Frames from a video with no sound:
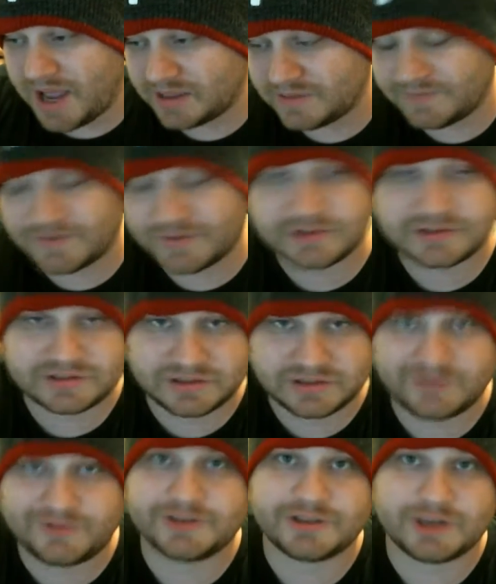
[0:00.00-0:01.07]
The
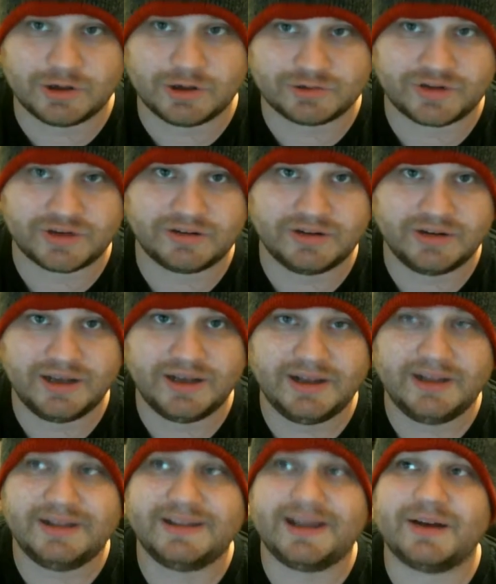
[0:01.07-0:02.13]
first Ghost Rider,
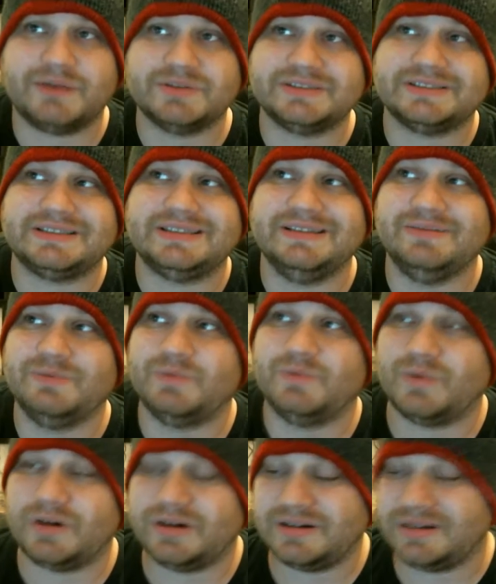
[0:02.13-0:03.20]
that was
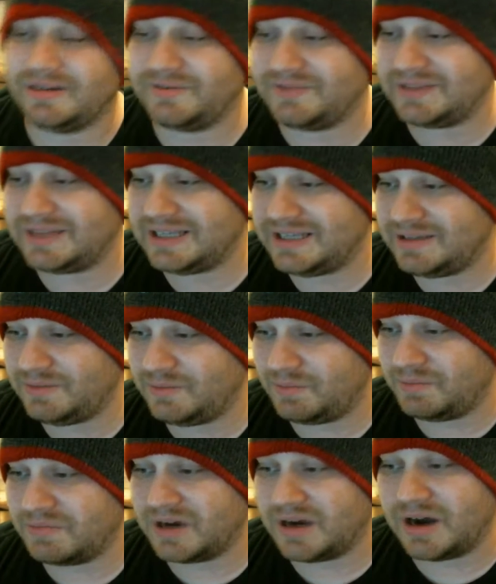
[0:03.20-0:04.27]
one of the
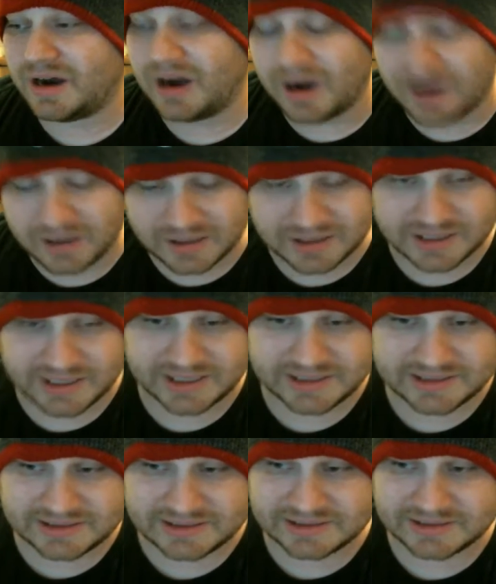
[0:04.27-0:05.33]

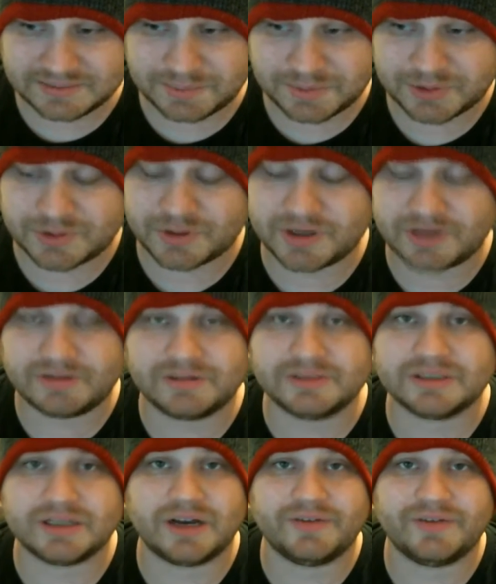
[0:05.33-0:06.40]
ugliest
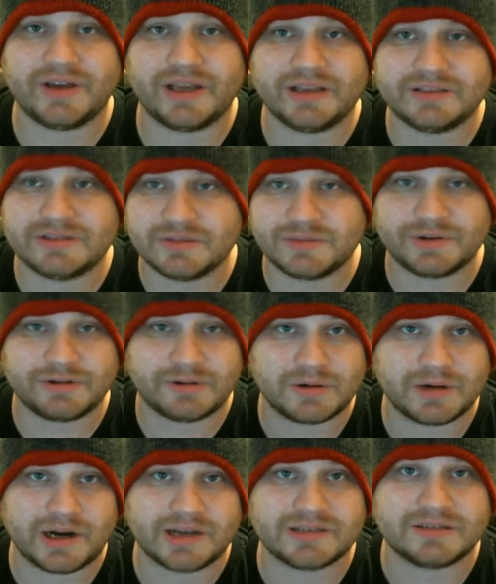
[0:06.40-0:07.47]
portrayals of a superhero
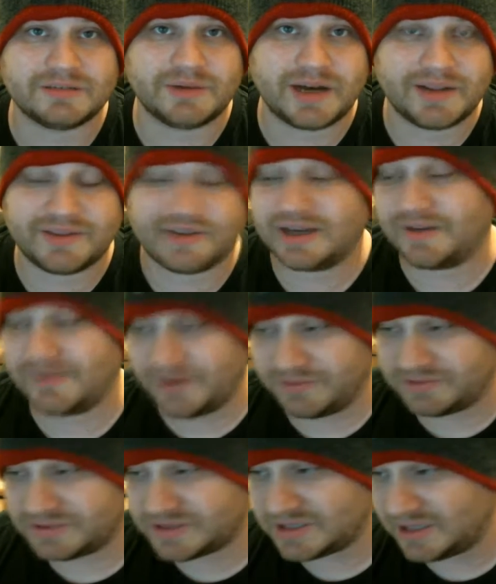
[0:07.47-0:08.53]
costume I think I've
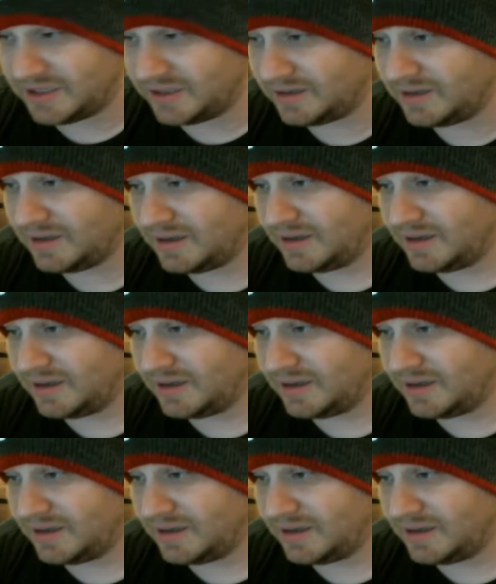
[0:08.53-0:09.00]
ever seen.